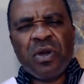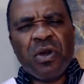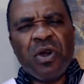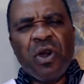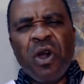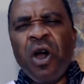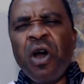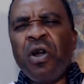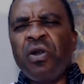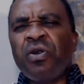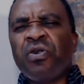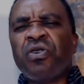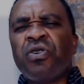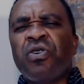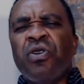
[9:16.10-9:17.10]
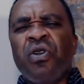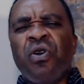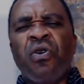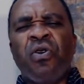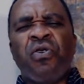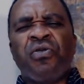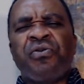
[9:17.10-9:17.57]
Oh,
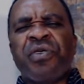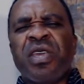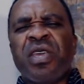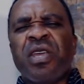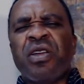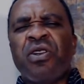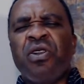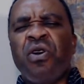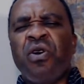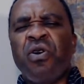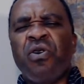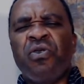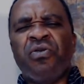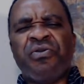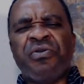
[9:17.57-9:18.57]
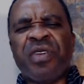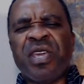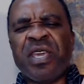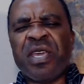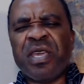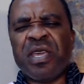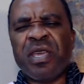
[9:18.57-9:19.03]
glory,
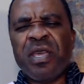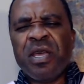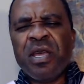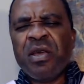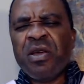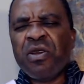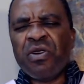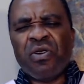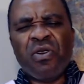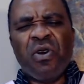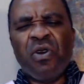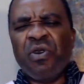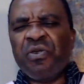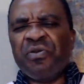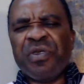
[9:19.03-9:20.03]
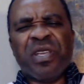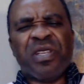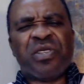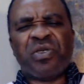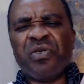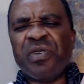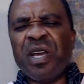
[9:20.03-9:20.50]
glory, glory
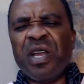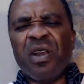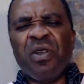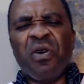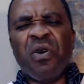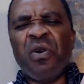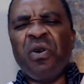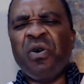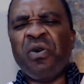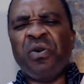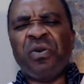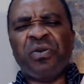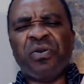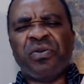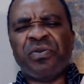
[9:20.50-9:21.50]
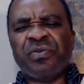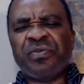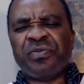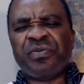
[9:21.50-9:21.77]
to the Lord.